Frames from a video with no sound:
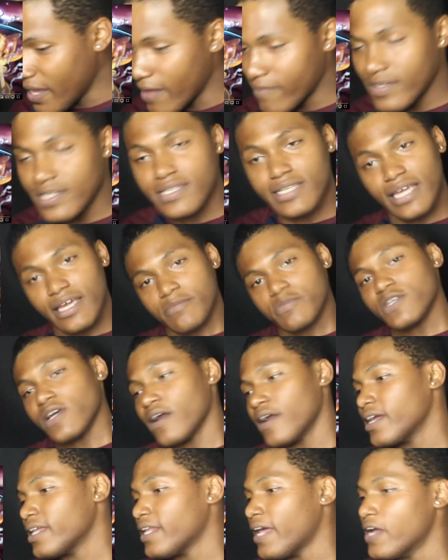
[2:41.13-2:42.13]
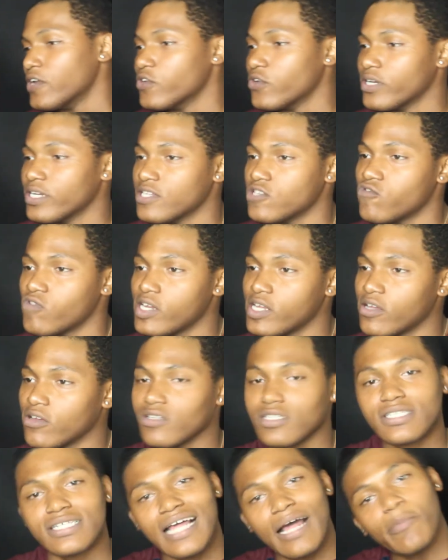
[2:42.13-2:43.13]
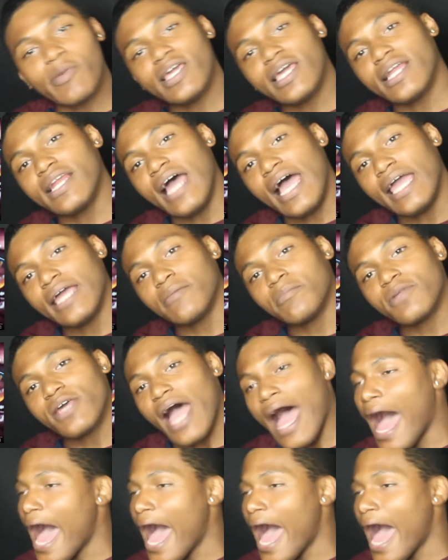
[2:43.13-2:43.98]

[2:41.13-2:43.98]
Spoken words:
having to say I'm sorry a lot during these videos, because I'll be getting hyped.